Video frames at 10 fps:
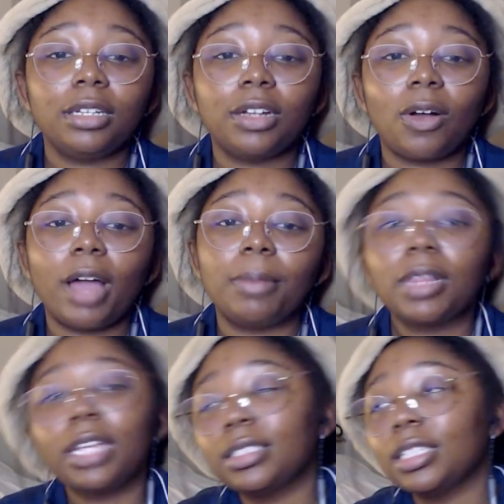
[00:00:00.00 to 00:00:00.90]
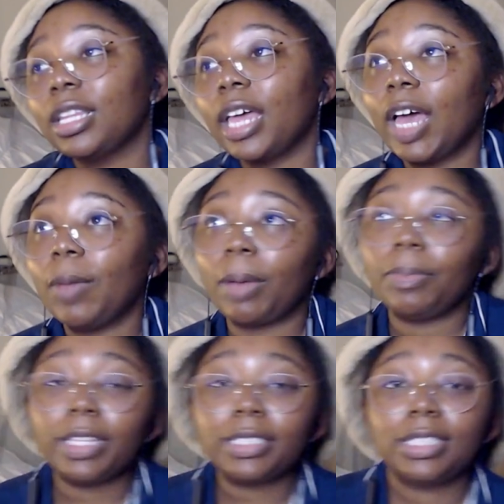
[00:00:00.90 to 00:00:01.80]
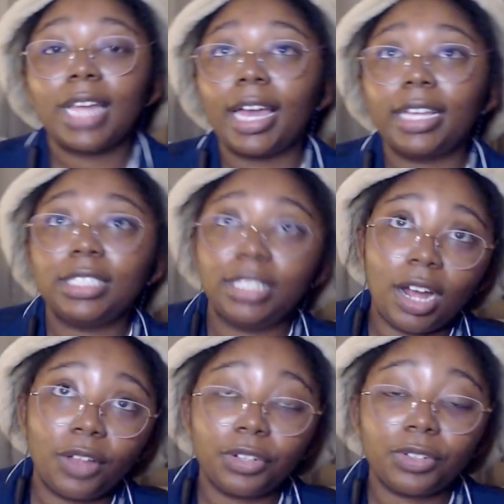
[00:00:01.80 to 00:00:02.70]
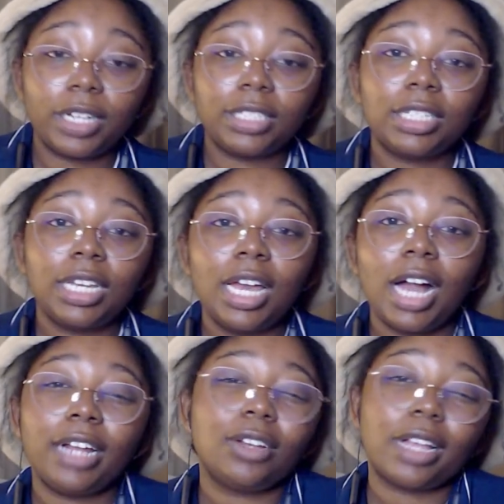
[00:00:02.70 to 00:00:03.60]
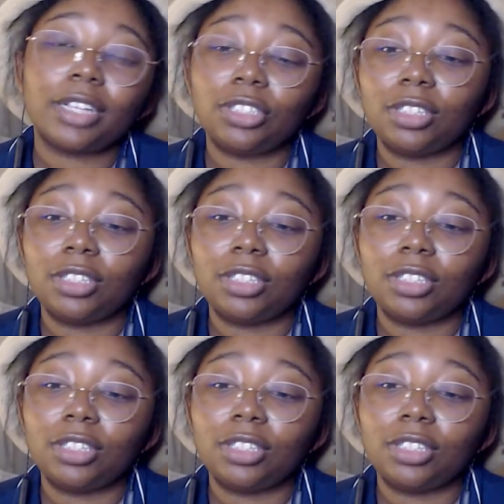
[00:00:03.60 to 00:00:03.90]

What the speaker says: I'm less than them, I'm this, that, and the other. And I don't actually think